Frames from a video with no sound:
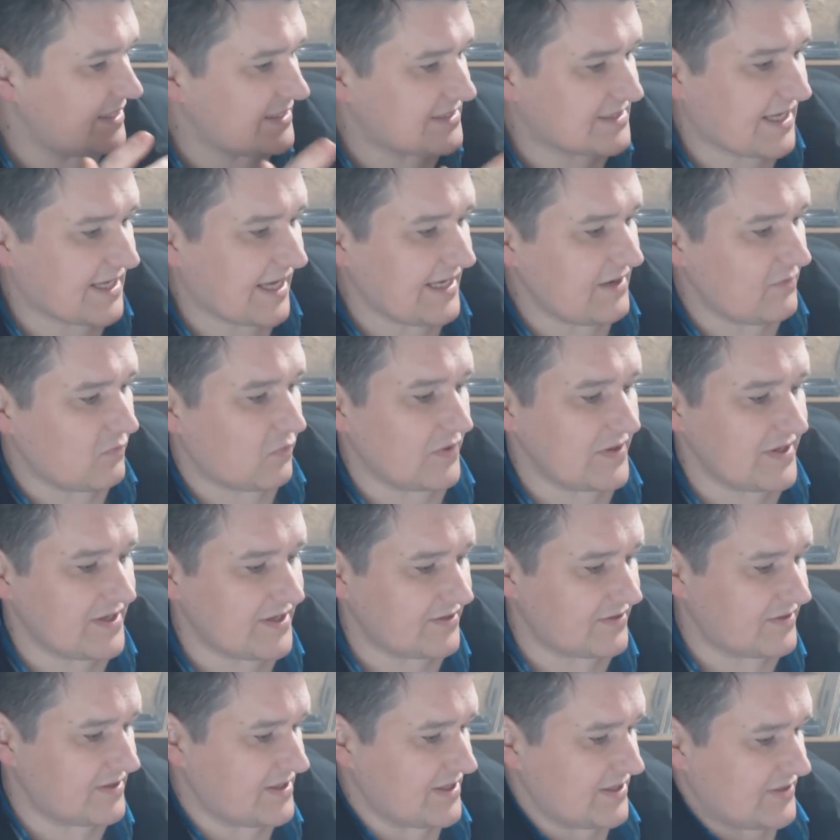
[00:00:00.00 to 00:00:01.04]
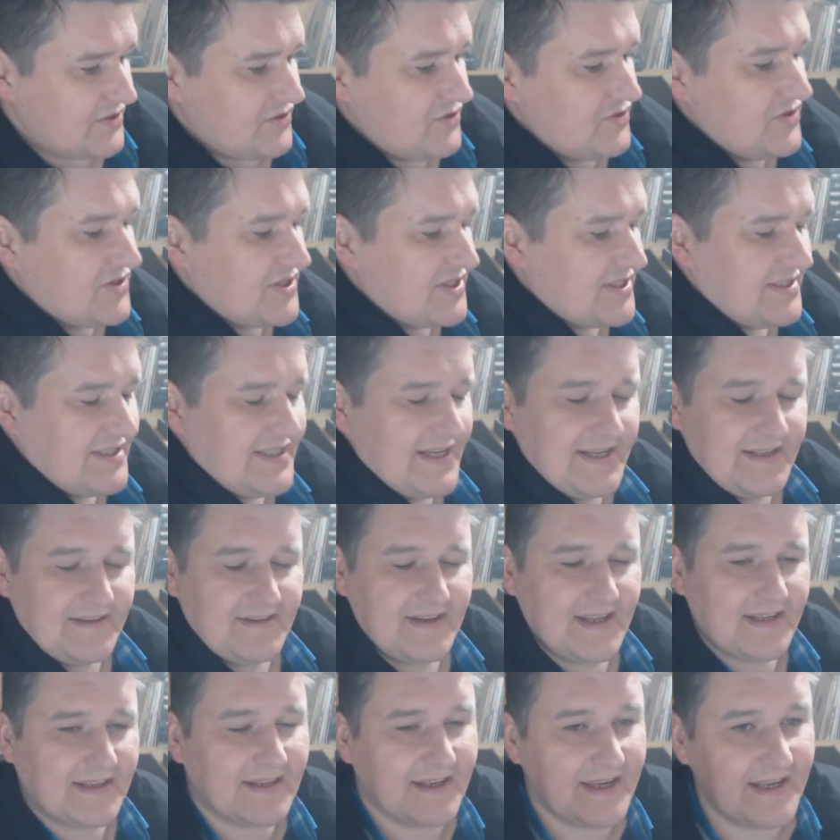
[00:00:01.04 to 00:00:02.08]
It's kind of what you're used to,
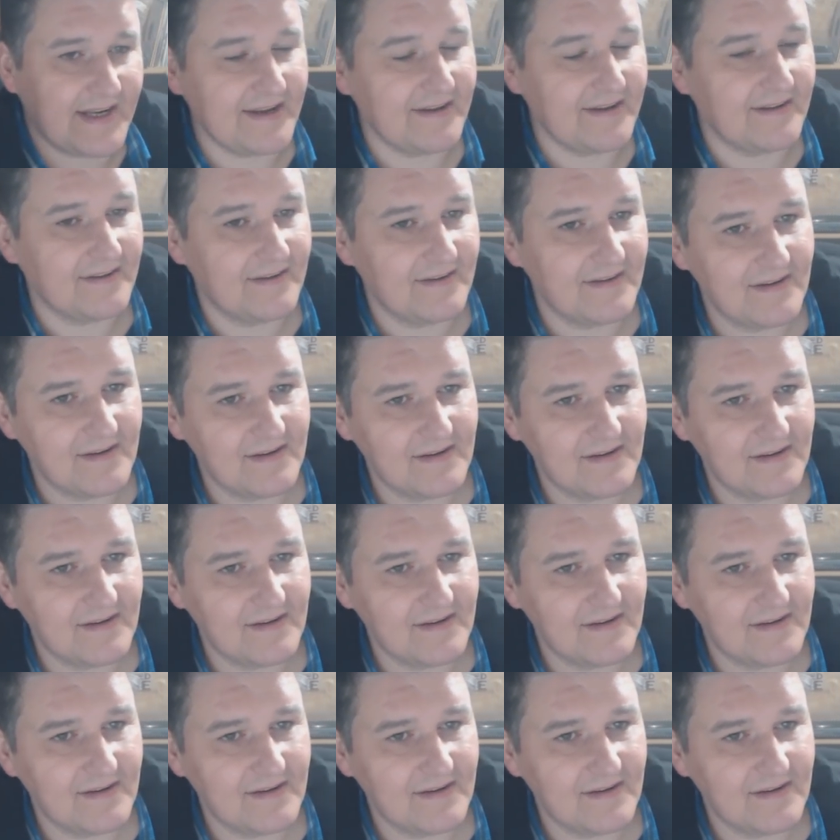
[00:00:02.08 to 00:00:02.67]
the kind of